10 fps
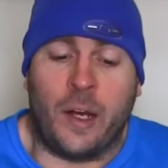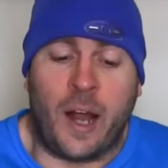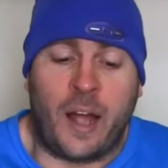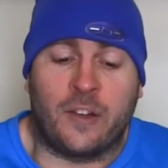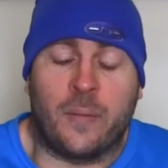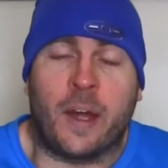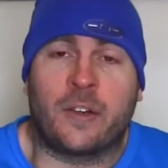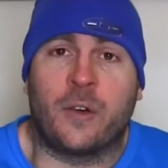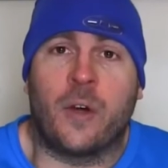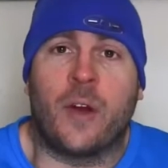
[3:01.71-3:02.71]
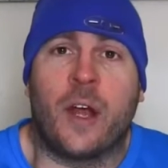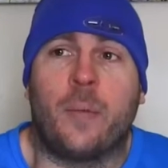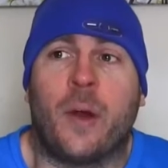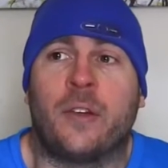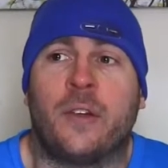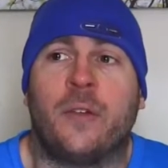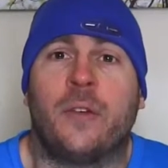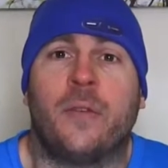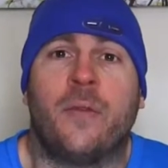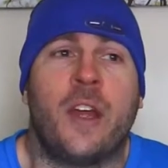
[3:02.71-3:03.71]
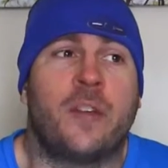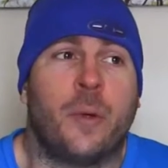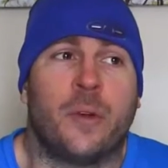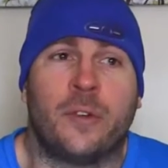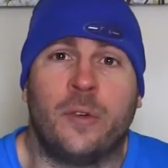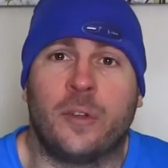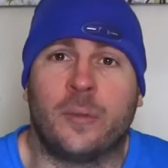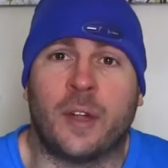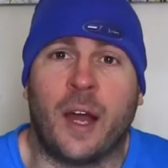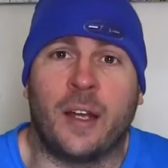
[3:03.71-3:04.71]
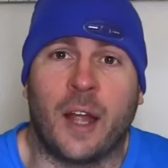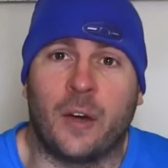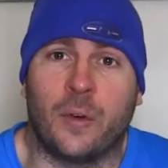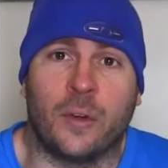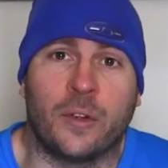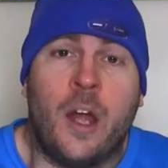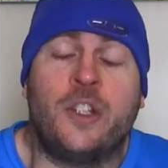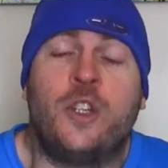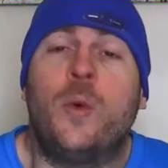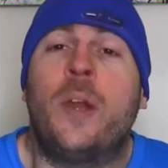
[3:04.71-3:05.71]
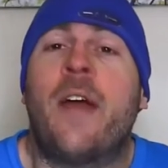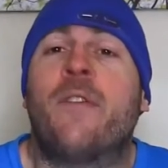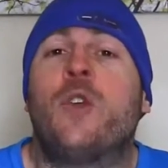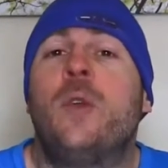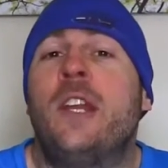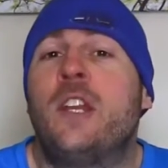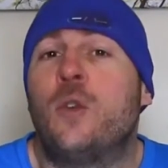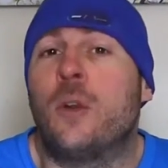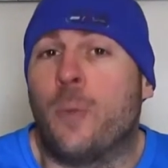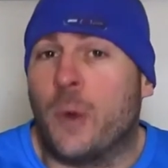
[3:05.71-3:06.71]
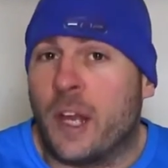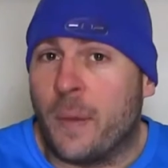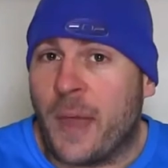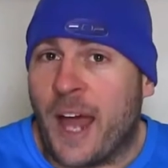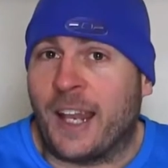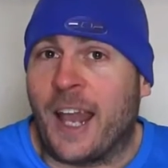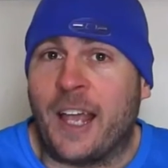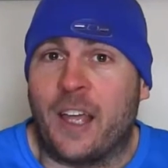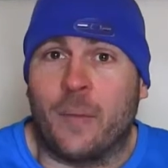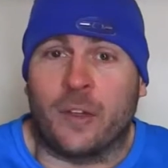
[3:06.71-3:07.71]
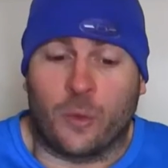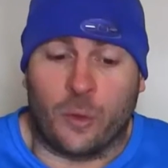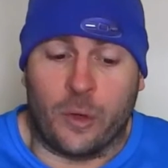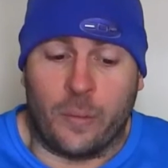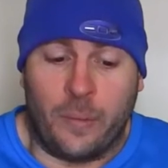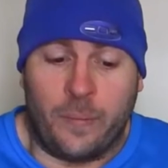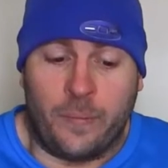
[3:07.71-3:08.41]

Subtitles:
in and add some extra overhead pressing, do some face pulls, do some side laterals, do whatever you need to do to bring up that lagging muscle group.